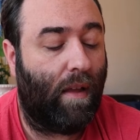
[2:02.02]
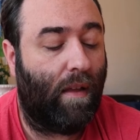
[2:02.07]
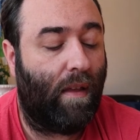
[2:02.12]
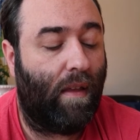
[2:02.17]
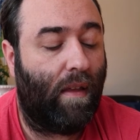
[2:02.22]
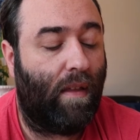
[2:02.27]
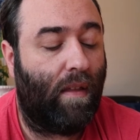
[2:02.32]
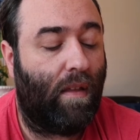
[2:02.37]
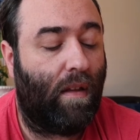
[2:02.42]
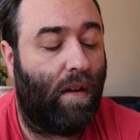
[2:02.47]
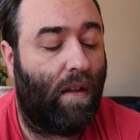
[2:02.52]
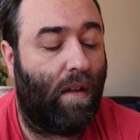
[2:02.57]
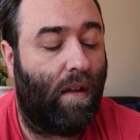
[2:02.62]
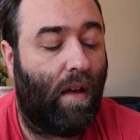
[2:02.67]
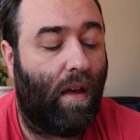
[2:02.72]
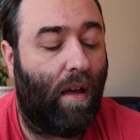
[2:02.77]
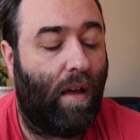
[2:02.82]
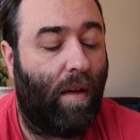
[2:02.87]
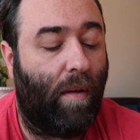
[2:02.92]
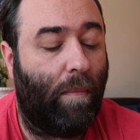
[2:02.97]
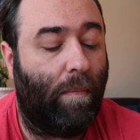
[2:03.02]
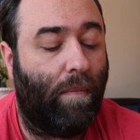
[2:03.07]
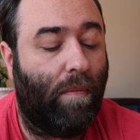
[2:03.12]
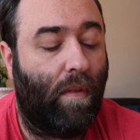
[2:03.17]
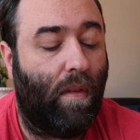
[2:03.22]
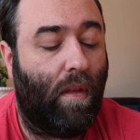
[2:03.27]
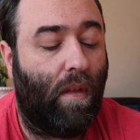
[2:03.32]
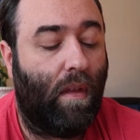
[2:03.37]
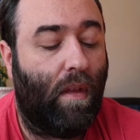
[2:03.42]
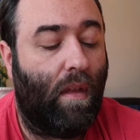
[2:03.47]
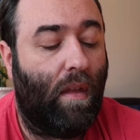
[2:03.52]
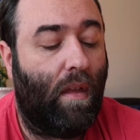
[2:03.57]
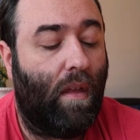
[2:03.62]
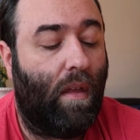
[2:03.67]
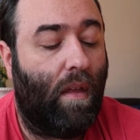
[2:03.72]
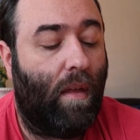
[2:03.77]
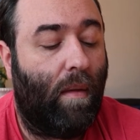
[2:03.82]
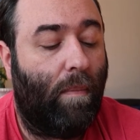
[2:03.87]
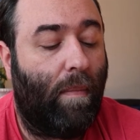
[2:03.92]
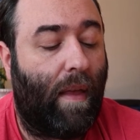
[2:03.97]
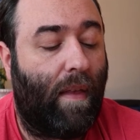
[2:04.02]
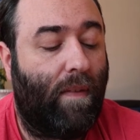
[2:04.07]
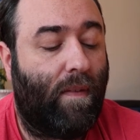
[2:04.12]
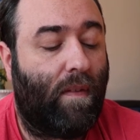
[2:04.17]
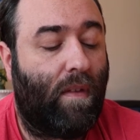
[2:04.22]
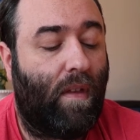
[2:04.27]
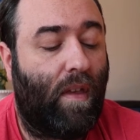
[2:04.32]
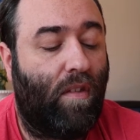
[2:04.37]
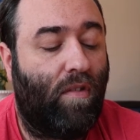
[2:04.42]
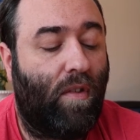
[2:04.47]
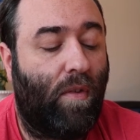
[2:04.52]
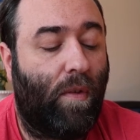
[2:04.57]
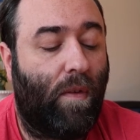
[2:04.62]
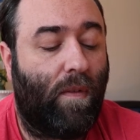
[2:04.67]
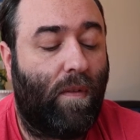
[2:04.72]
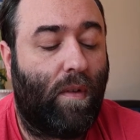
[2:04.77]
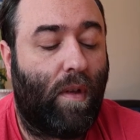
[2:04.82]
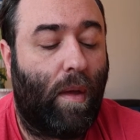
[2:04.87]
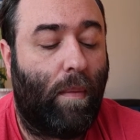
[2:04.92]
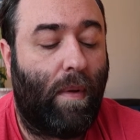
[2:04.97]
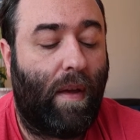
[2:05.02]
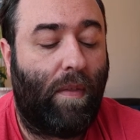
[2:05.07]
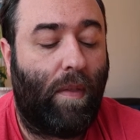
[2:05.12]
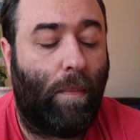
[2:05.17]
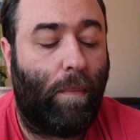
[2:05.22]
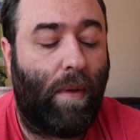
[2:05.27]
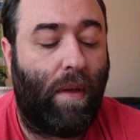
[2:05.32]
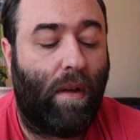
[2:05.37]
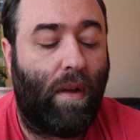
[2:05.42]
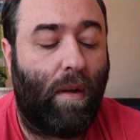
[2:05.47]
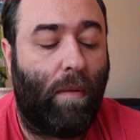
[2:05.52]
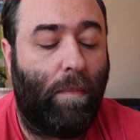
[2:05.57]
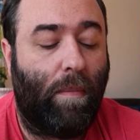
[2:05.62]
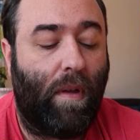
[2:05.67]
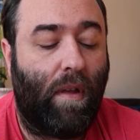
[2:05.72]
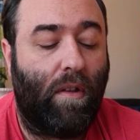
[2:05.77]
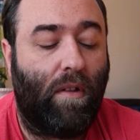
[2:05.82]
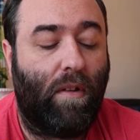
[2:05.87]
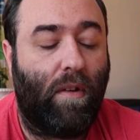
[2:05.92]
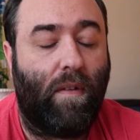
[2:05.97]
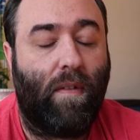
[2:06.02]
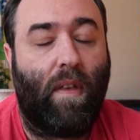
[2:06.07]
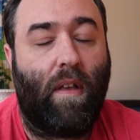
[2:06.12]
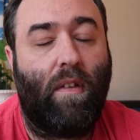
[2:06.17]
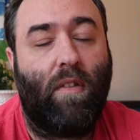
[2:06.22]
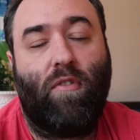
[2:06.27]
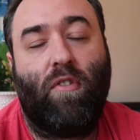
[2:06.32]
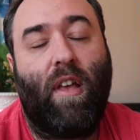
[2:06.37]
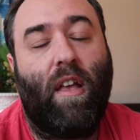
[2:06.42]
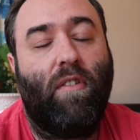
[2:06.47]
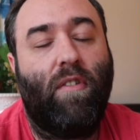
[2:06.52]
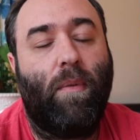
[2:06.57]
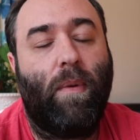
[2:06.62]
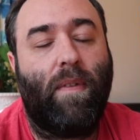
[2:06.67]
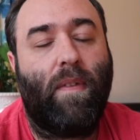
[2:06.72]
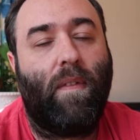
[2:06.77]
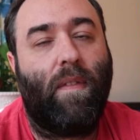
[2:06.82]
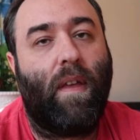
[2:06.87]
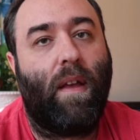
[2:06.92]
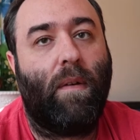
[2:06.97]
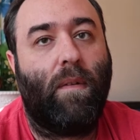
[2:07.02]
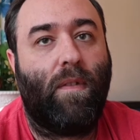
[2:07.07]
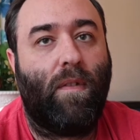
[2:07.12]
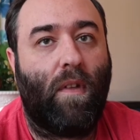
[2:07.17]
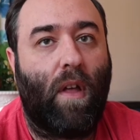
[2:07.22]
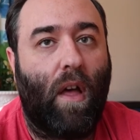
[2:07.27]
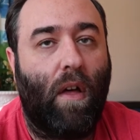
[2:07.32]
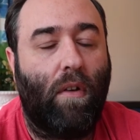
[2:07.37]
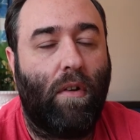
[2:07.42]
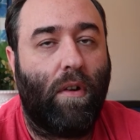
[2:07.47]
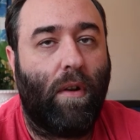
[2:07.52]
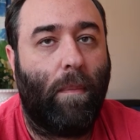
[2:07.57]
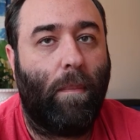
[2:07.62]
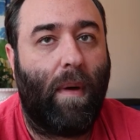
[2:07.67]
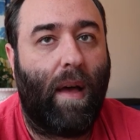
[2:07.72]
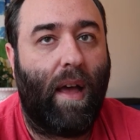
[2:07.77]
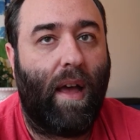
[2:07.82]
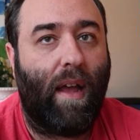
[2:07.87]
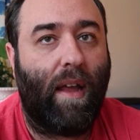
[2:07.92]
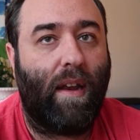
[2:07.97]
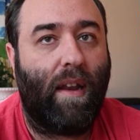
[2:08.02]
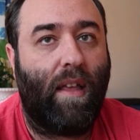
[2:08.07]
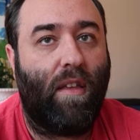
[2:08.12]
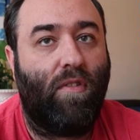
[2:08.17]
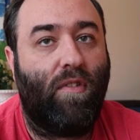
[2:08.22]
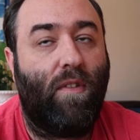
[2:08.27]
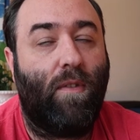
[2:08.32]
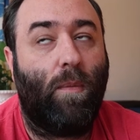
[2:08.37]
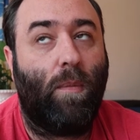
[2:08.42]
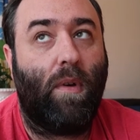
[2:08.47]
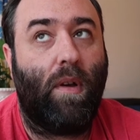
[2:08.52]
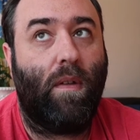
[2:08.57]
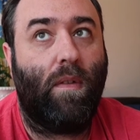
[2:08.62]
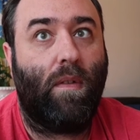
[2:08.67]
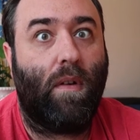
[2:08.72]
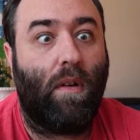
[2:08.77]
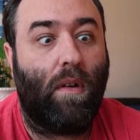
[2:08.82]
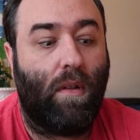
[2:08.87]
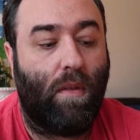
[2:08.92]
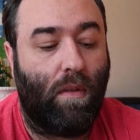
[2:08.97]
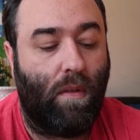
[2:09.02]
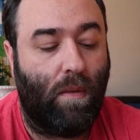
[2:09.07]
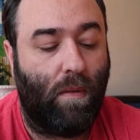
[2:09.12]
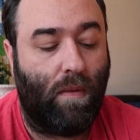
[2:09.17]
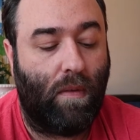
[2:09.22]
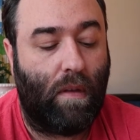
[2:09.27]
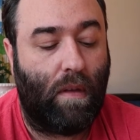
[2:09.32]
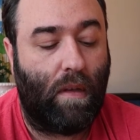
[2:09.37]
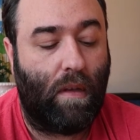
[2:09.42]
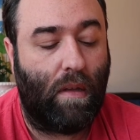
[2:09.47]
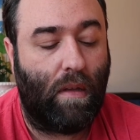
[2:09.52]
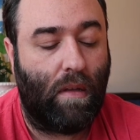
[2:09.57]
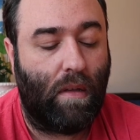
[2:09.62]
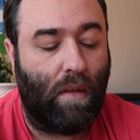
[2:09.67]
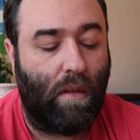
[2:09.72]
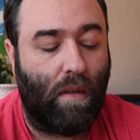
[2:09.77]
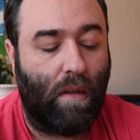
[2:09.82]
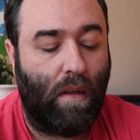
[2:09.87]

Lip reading: and basically she throws a comb at the mirror, but it turns out she actually wasn't there. It was all in her mind, and she's really starting to lose it.